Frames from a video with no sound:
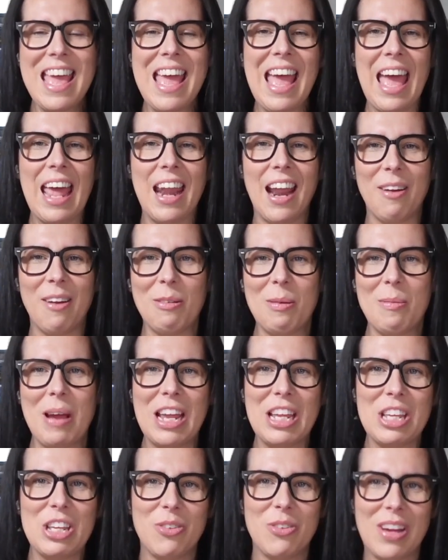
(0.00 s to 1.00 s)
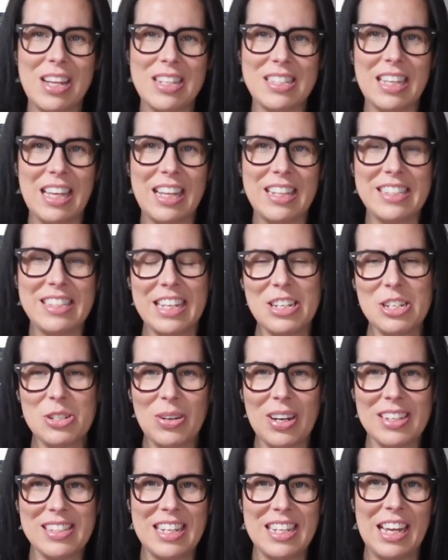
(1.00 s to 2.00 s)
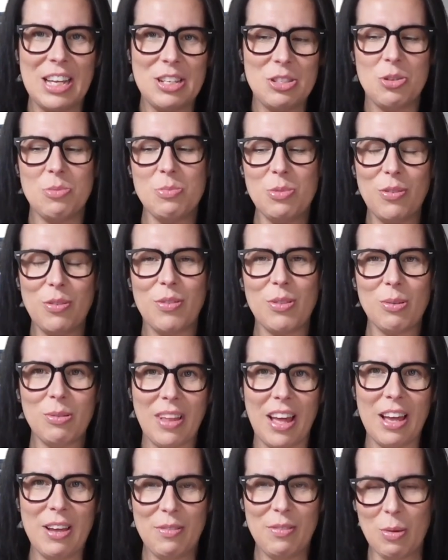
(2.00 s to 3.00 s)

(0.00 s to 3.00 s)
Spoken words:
And it's interesting as you move through life,